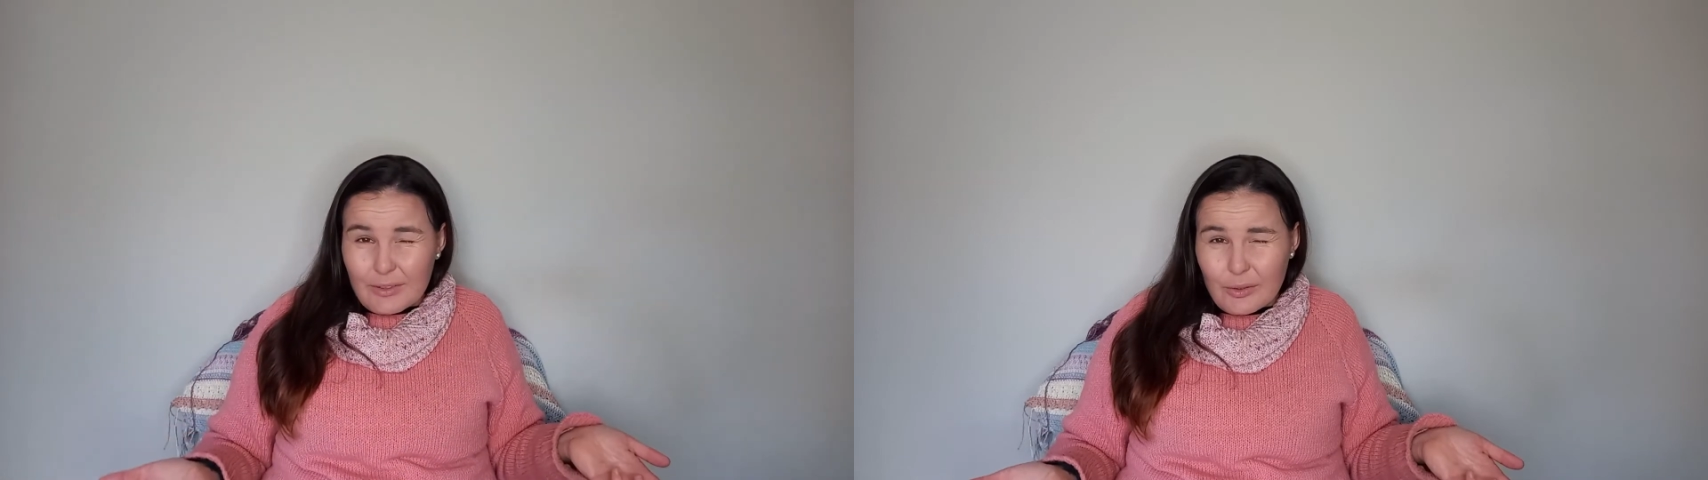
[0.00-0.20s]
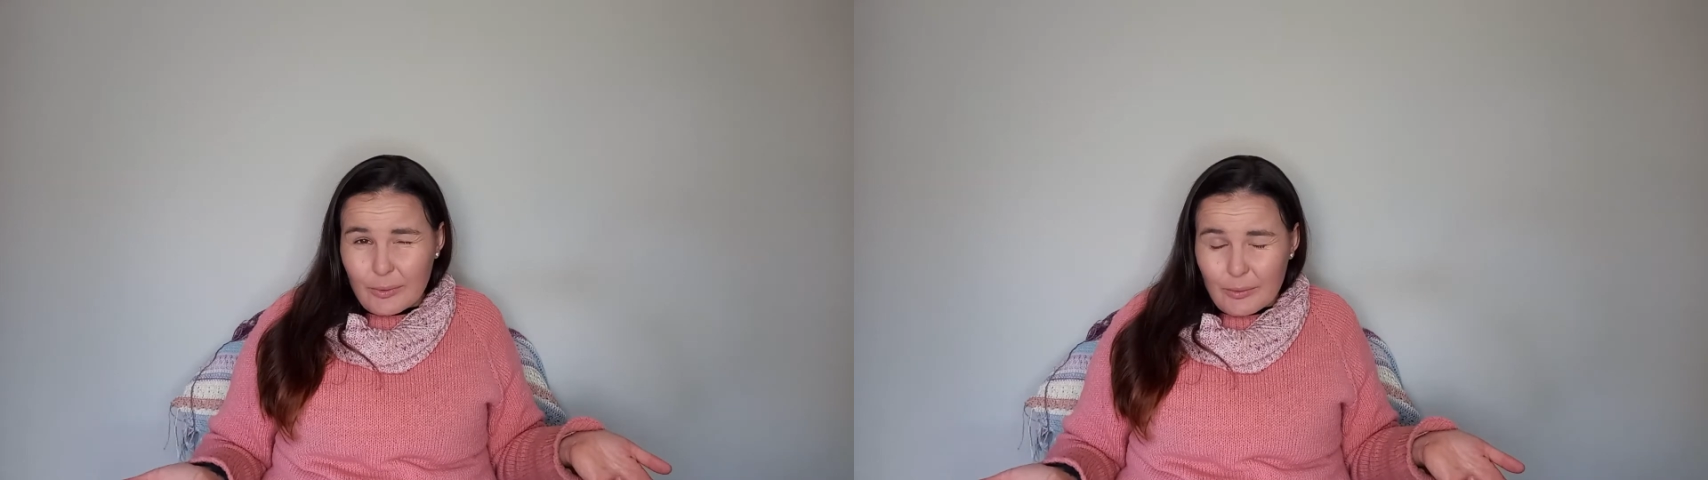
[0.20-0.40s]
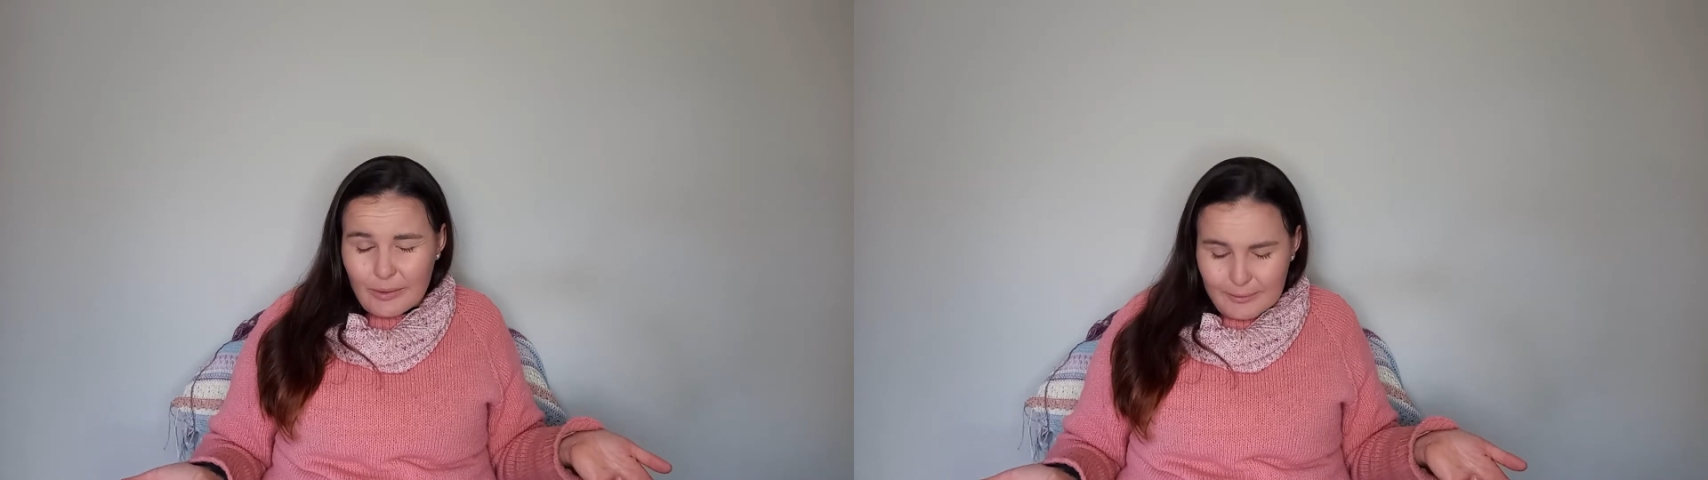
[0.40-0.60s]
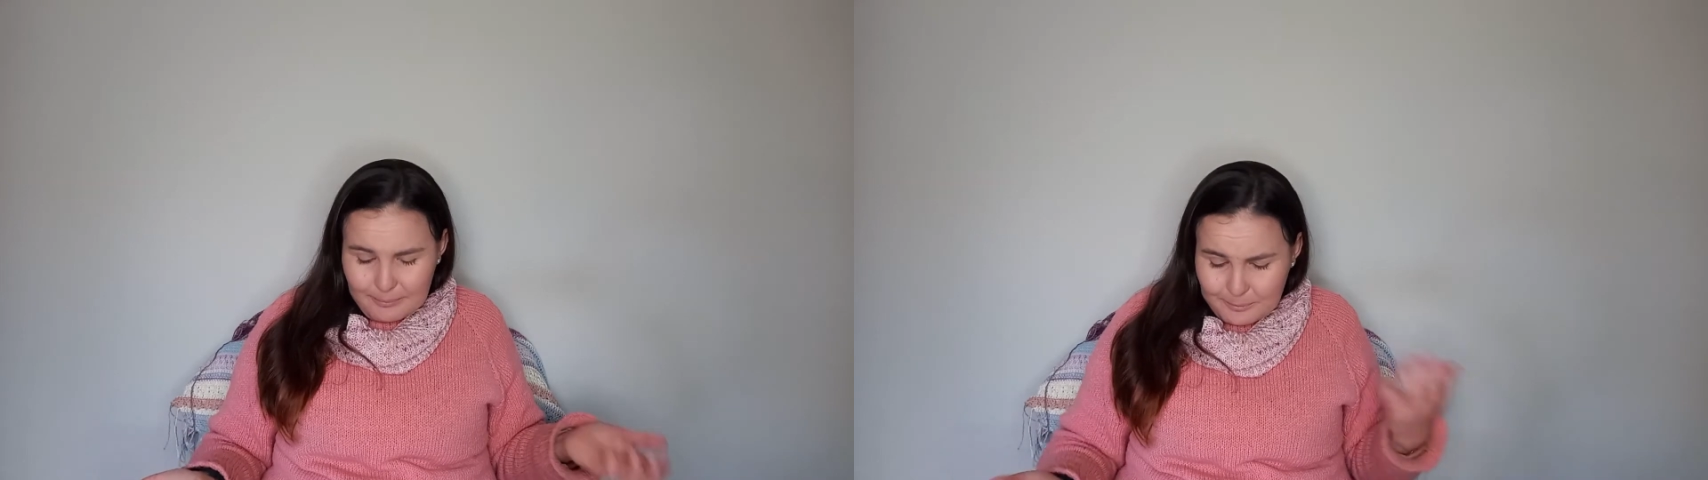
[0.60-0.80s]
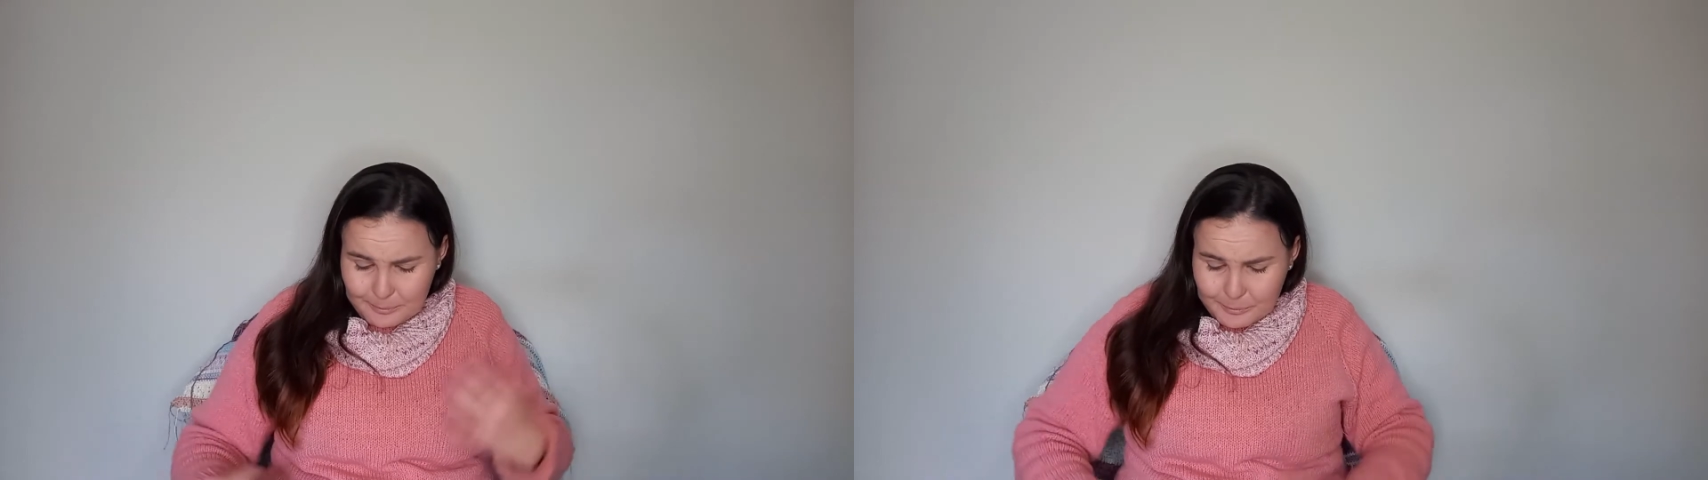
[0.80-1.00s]
quick one.
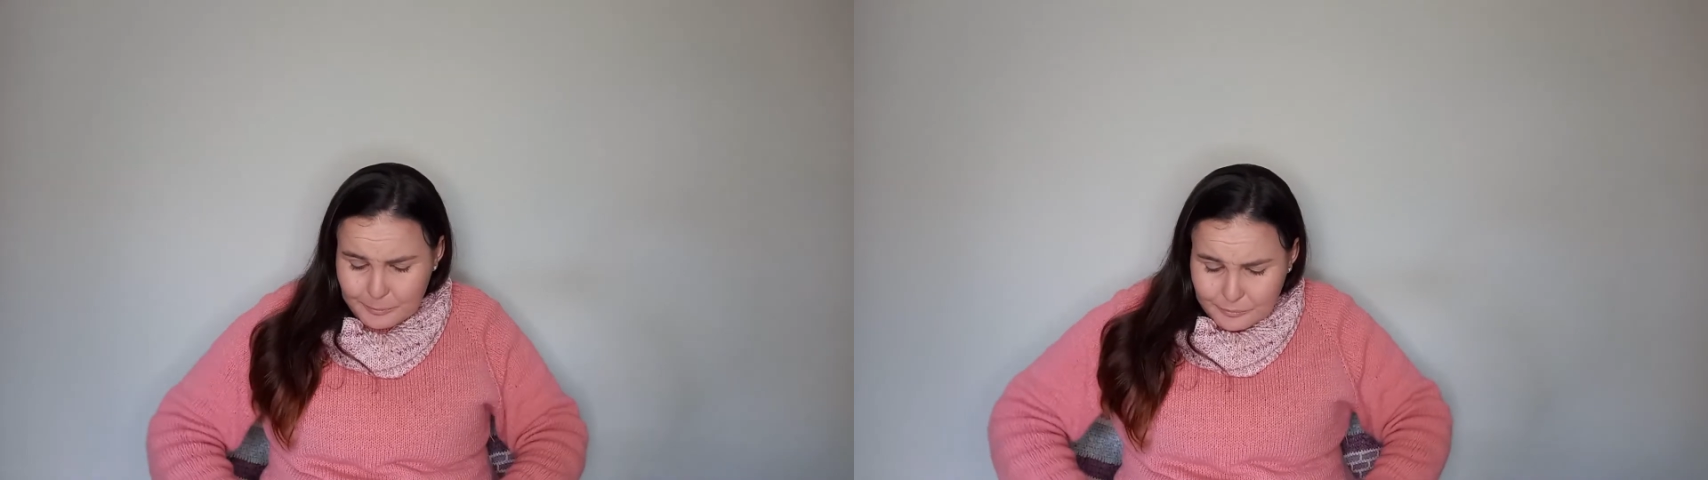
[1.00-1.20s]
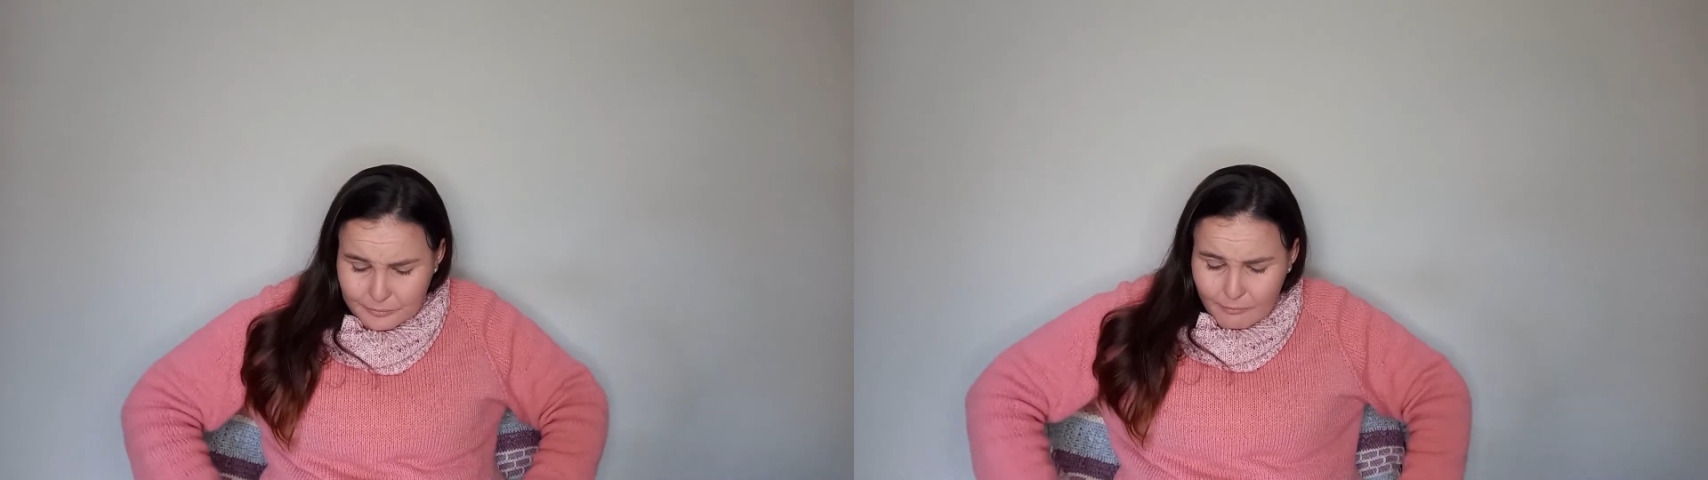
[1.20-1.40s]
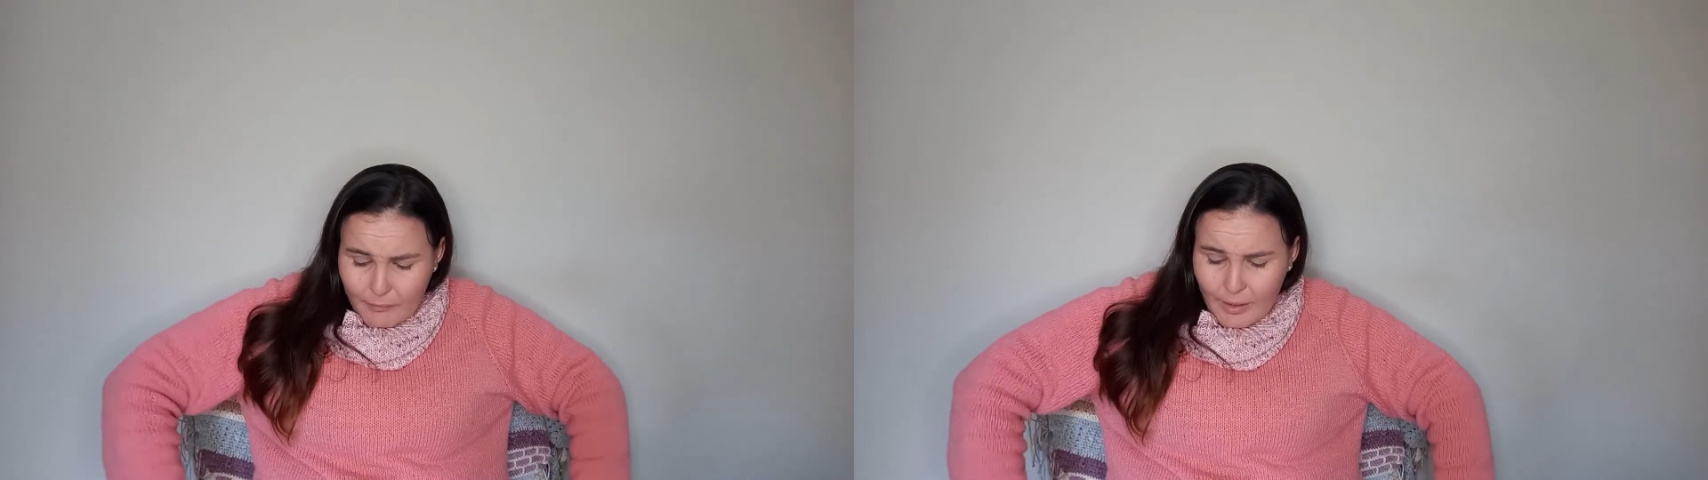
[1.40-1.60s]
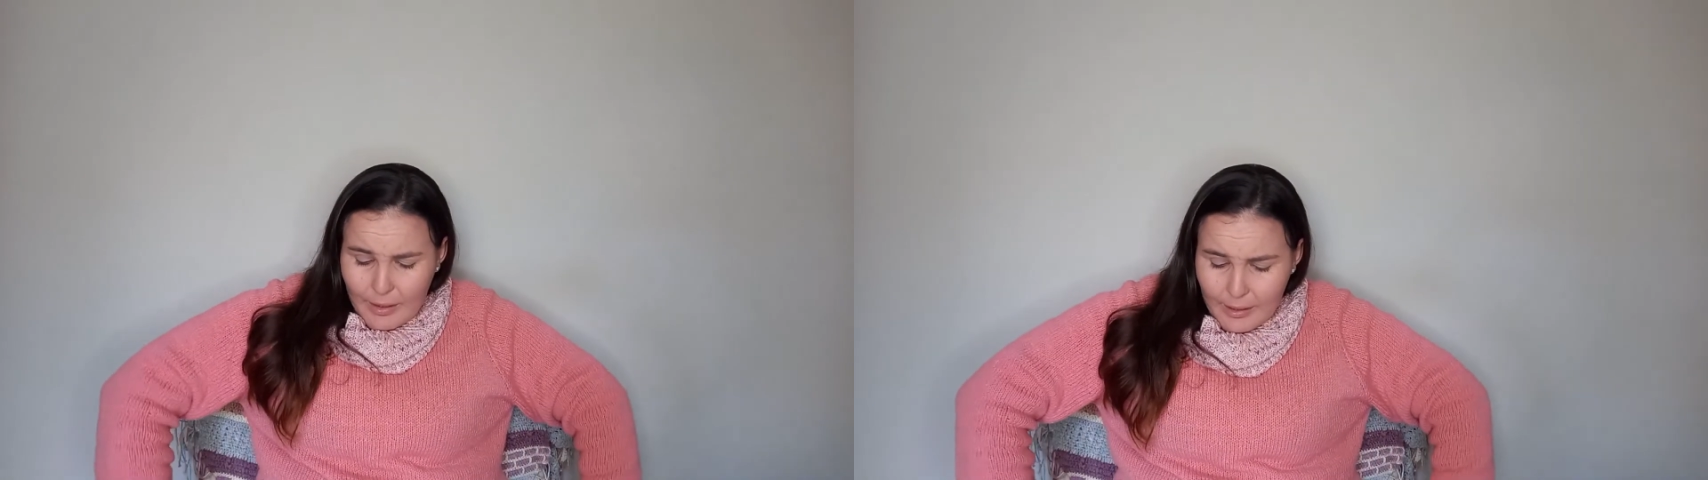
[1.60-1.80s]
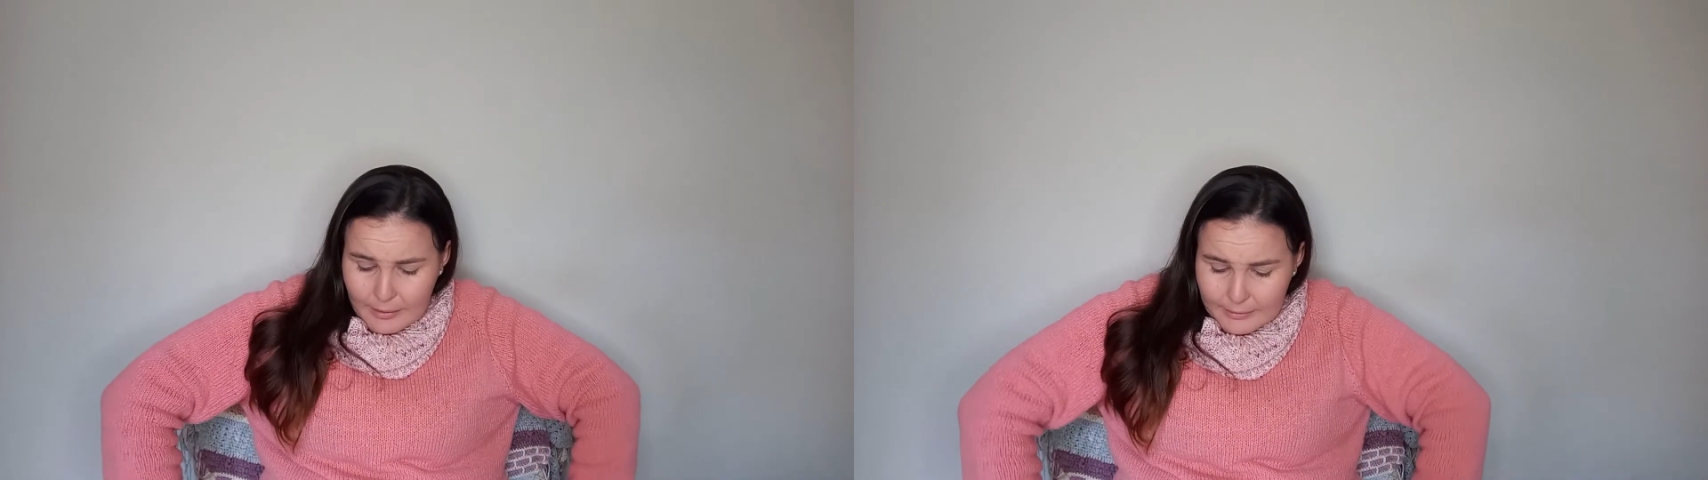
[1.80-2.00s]
And